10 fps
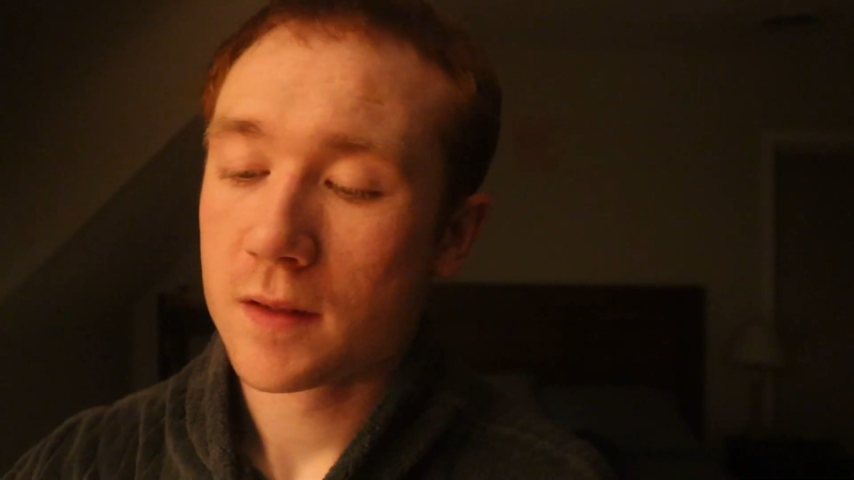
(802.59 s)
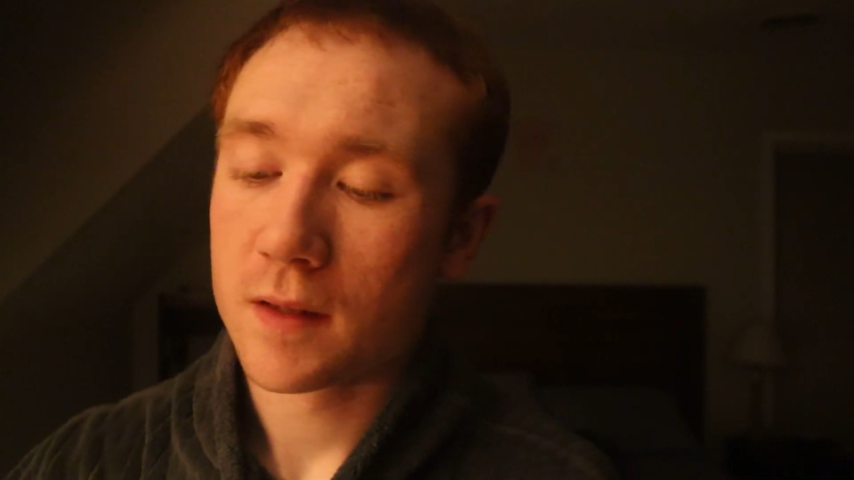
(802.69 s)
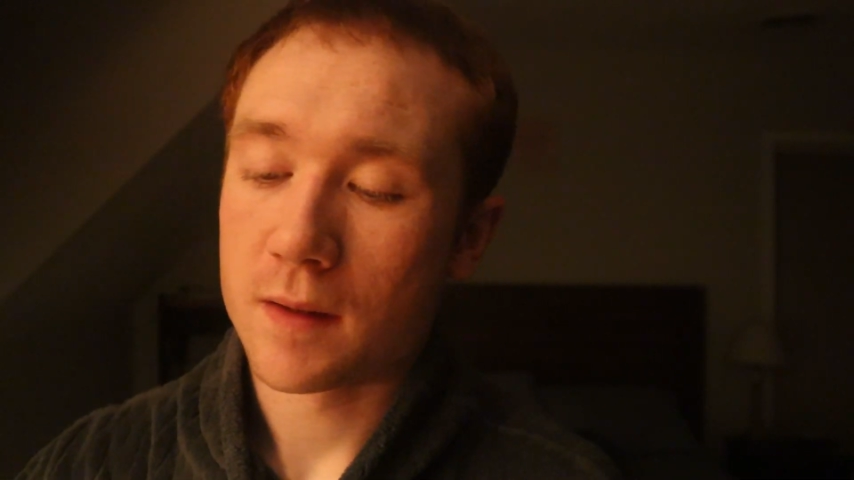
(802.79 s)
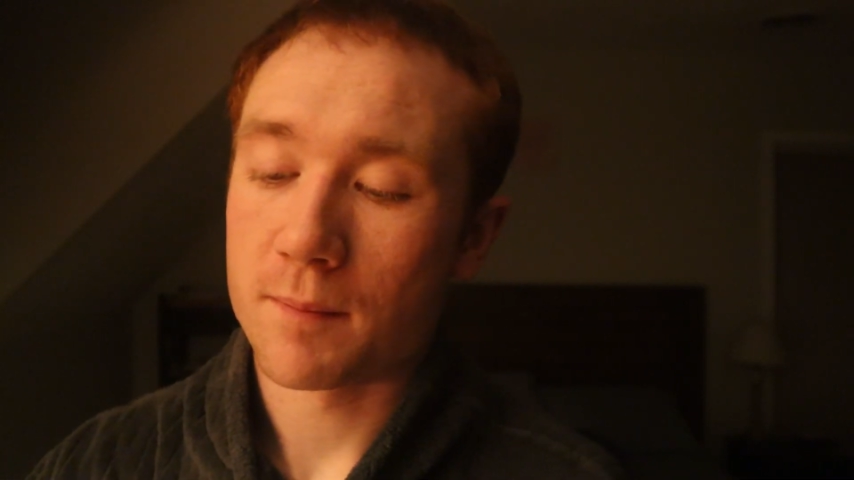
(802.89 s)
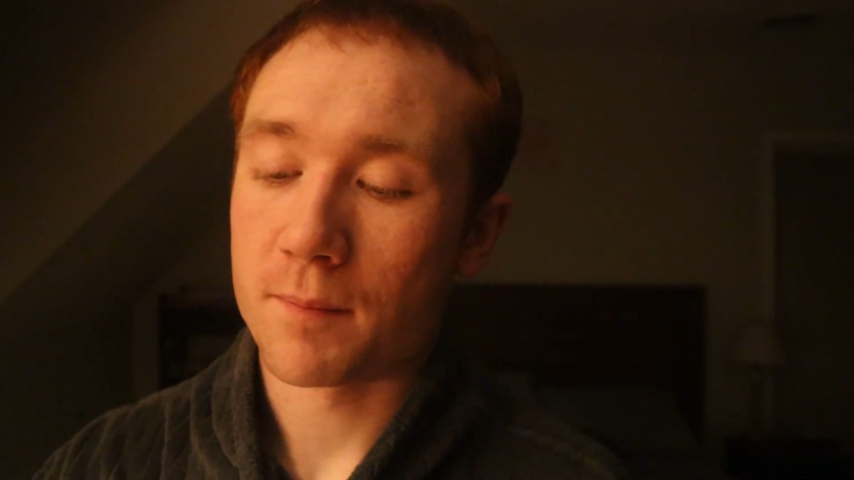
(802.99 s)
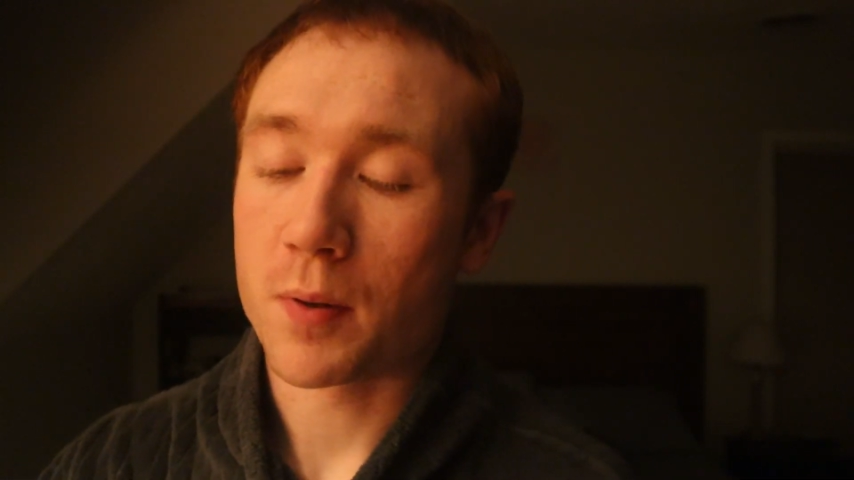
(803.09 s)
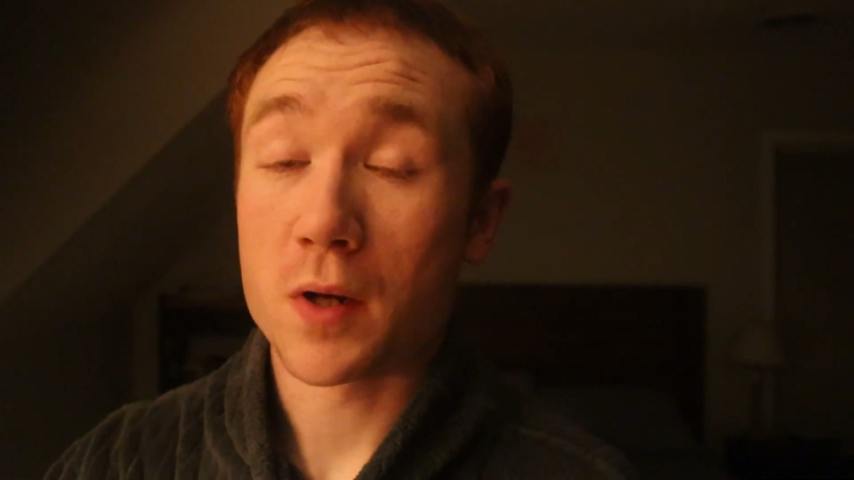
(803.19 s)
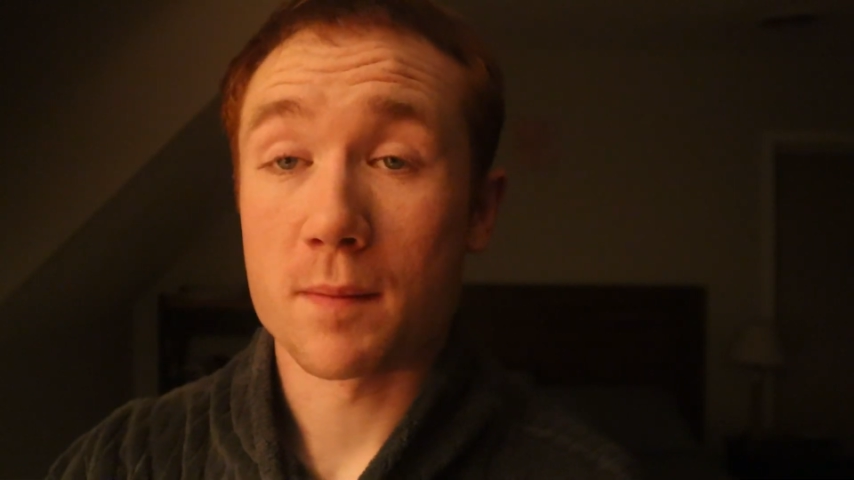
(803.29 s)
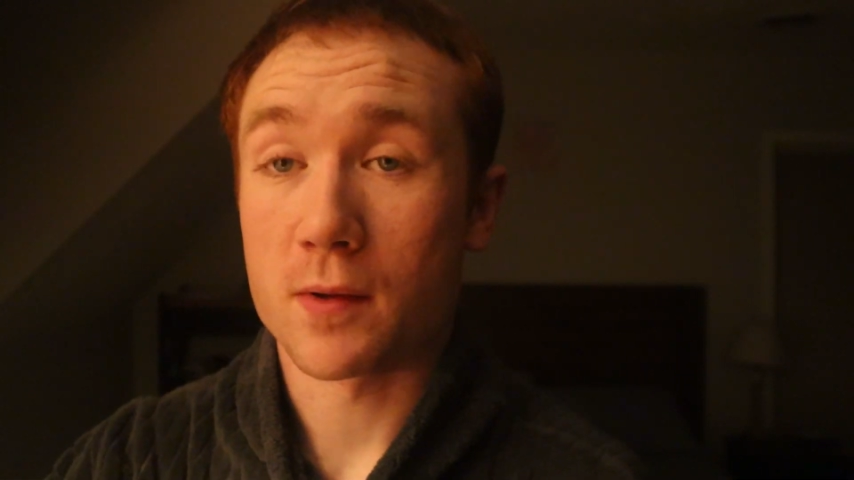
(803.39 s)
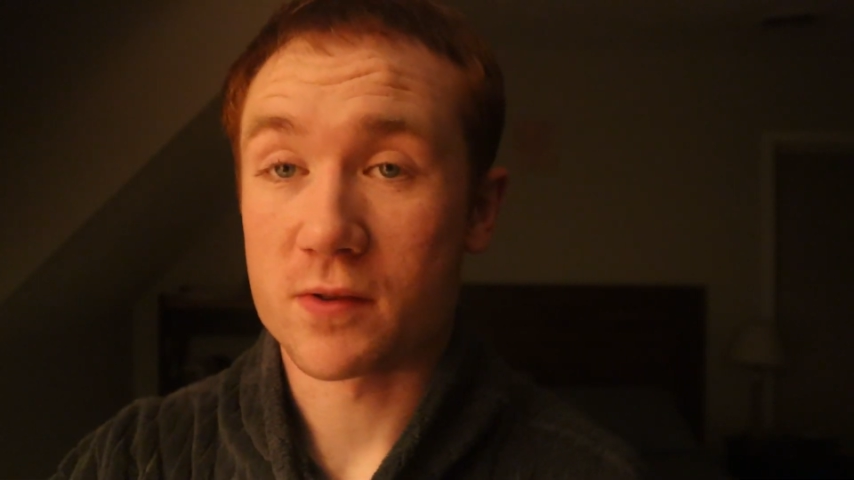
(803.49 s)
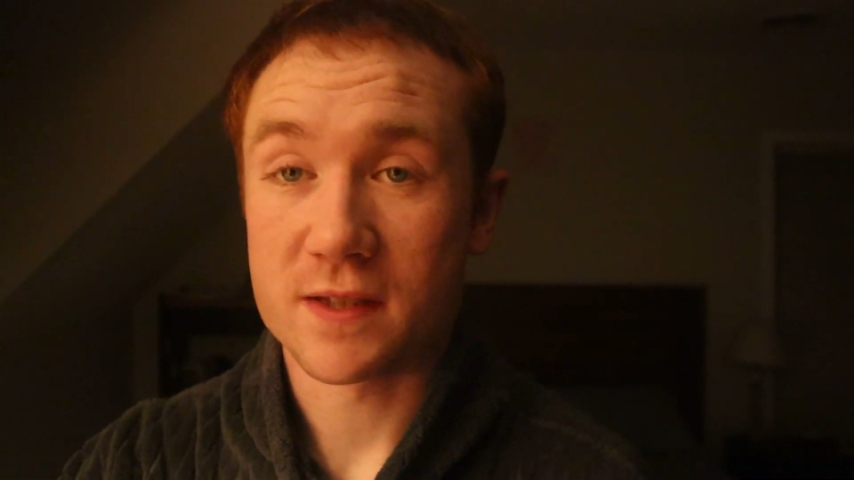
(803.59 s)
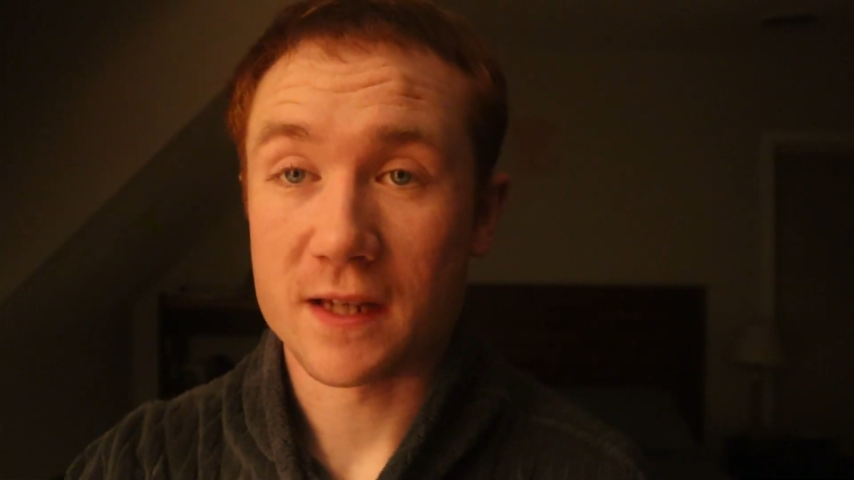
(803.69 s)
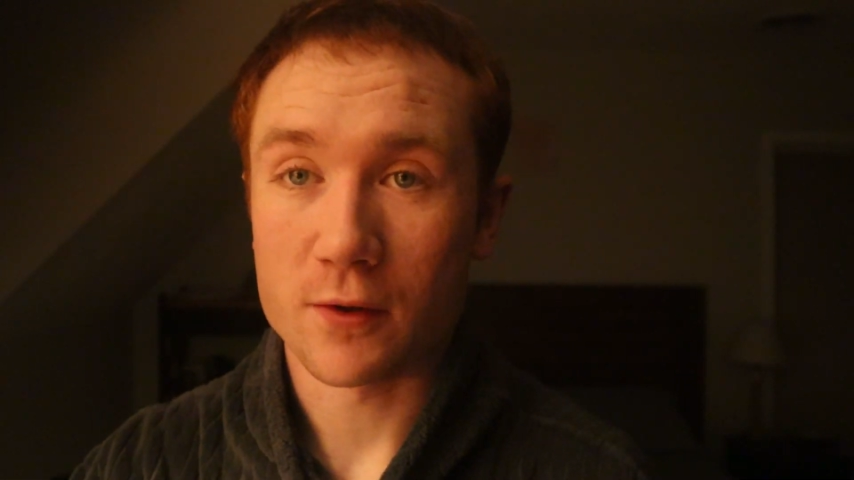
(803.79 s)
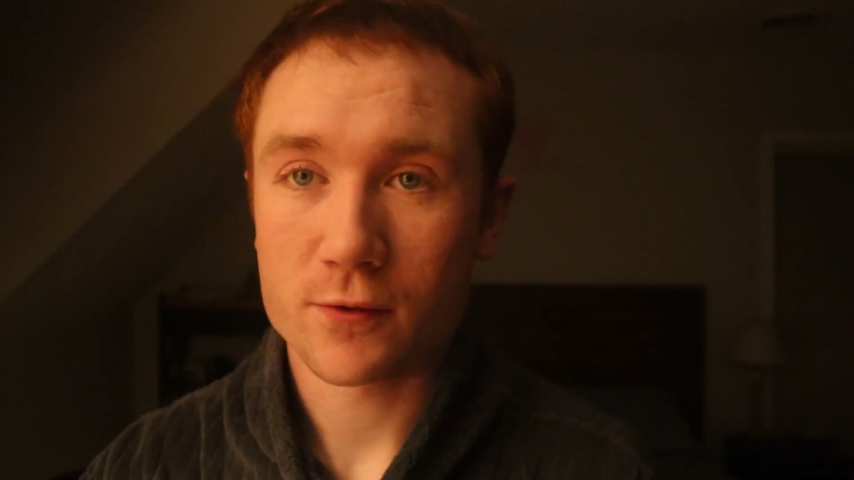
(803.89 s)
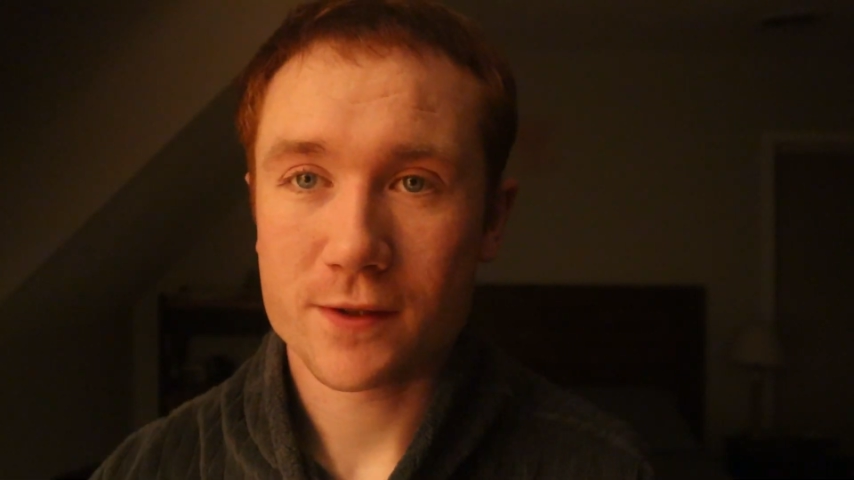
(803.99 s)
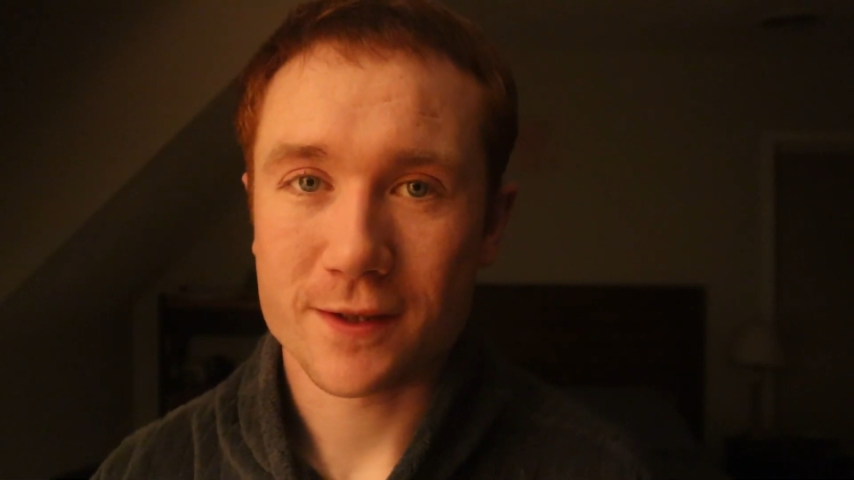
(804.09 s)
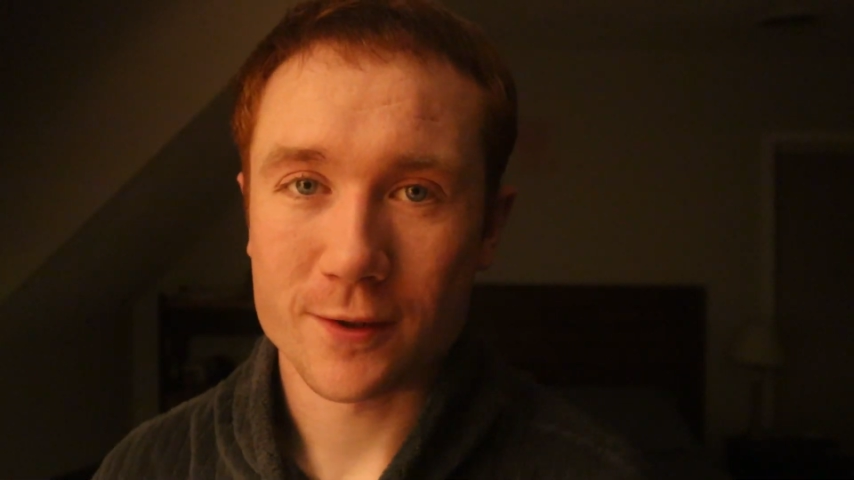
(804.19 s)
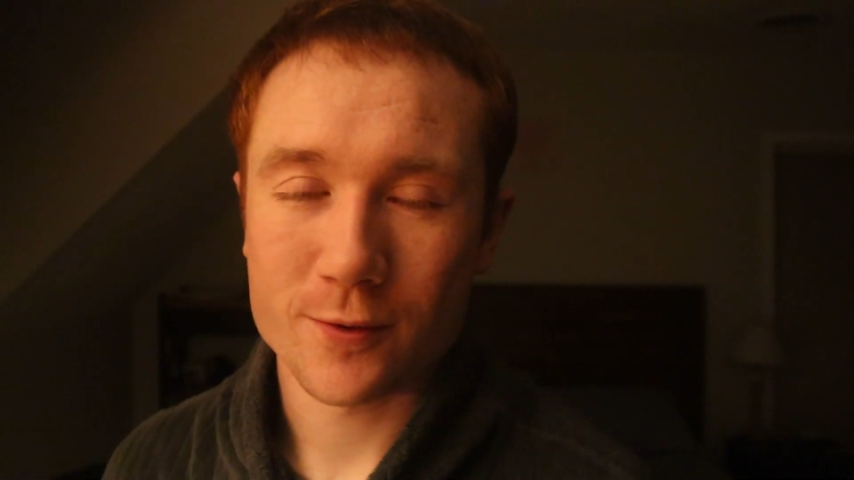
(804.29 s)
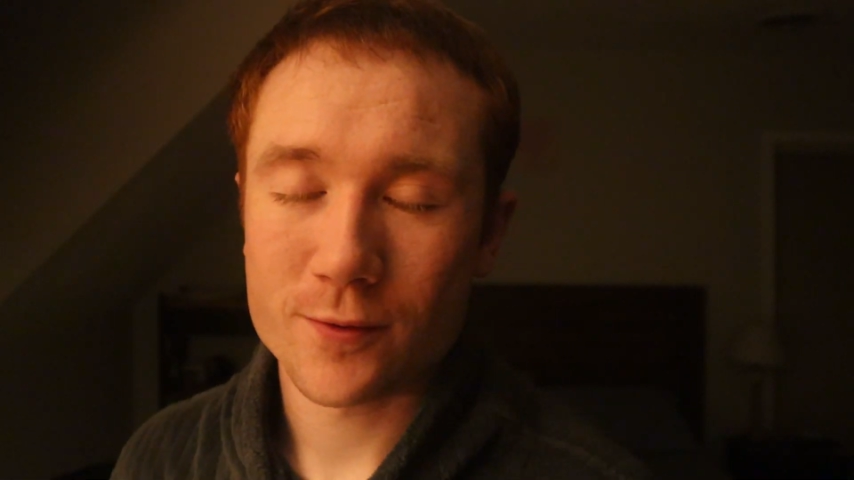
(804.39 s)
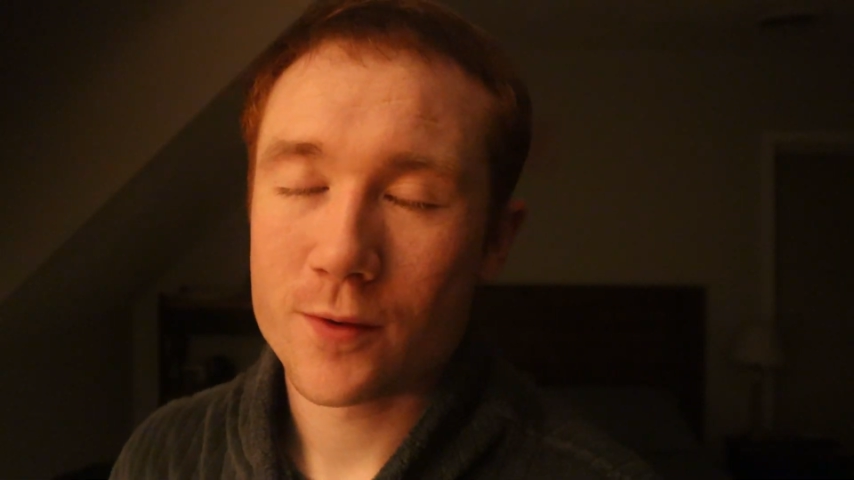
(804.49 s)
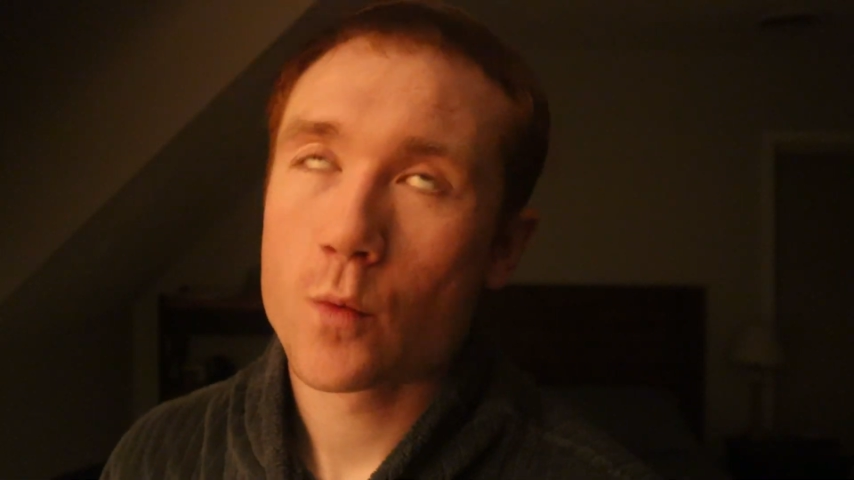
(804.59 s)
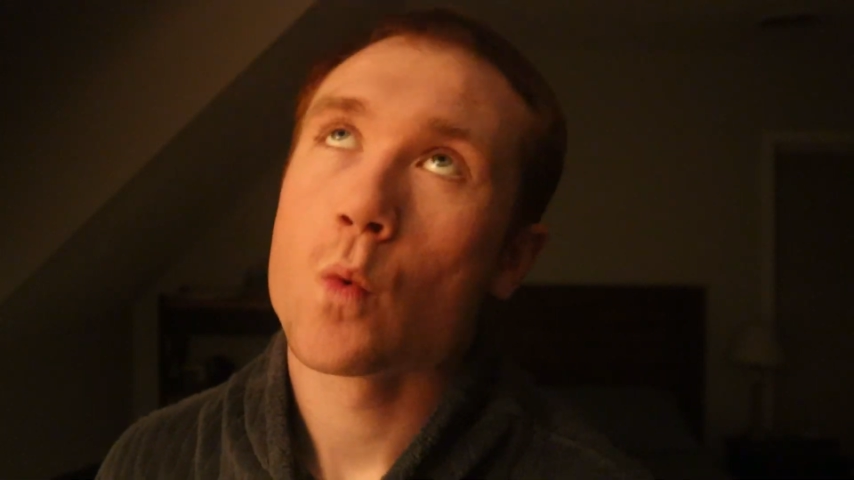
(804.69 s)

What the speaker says: And put him on stilts too.